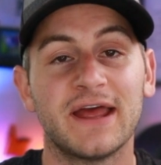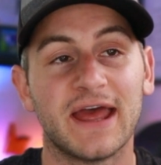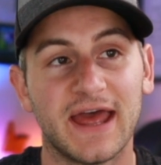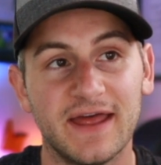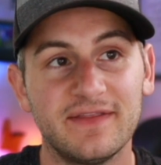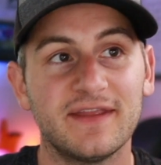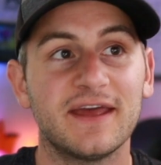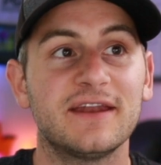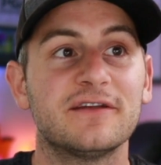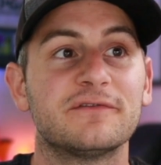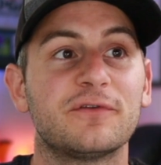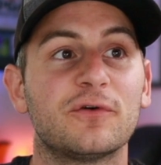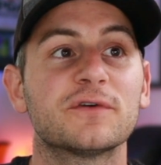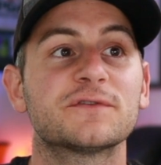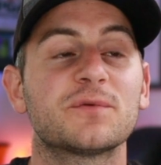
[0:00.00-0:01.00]
and then
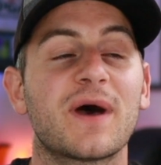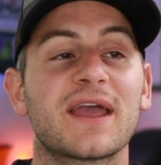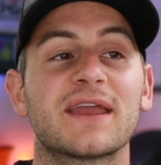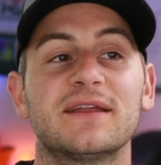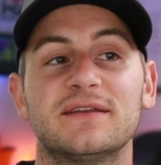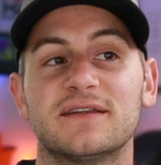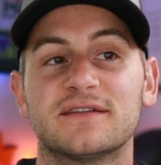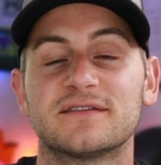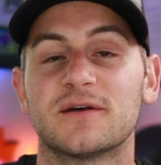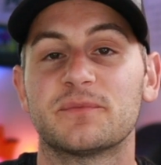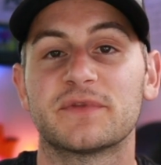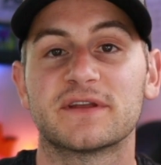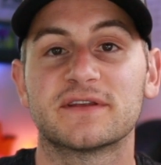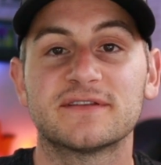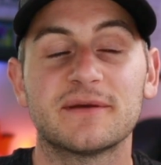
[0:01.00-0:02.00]
Volkswagen did
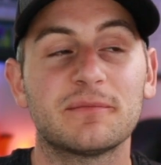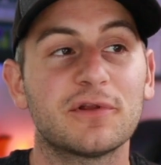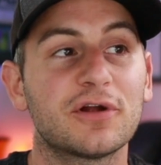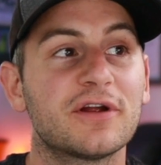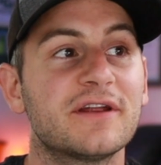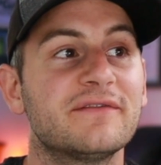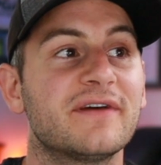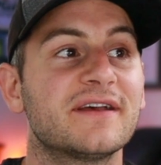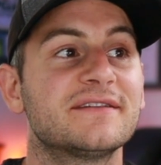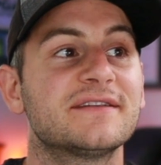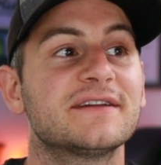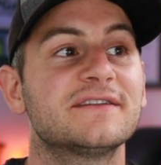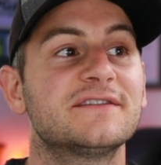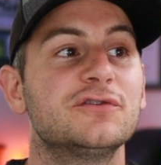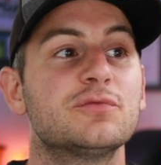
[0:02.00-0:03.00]
something similar,
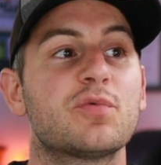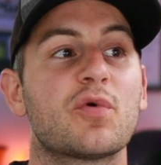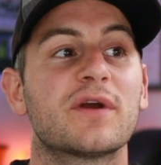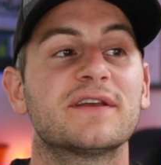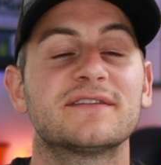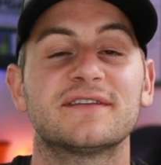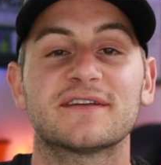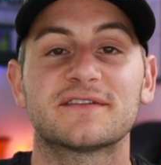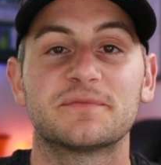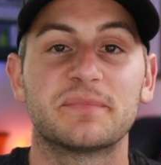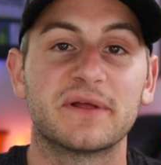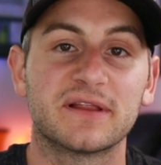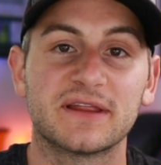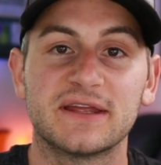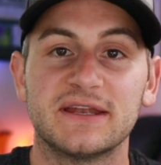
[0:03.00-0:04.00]
investing $2.6
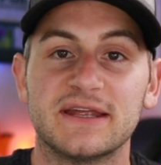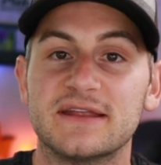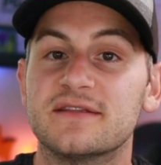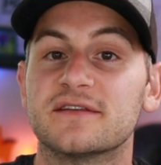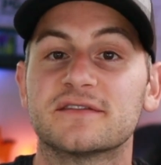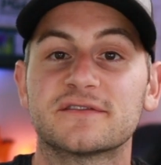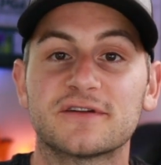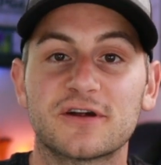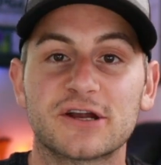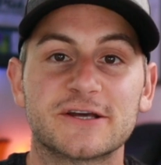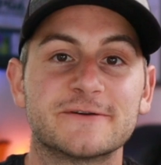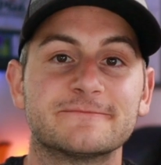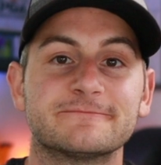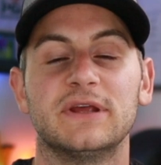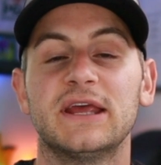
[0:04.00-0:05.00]
billion in the startup.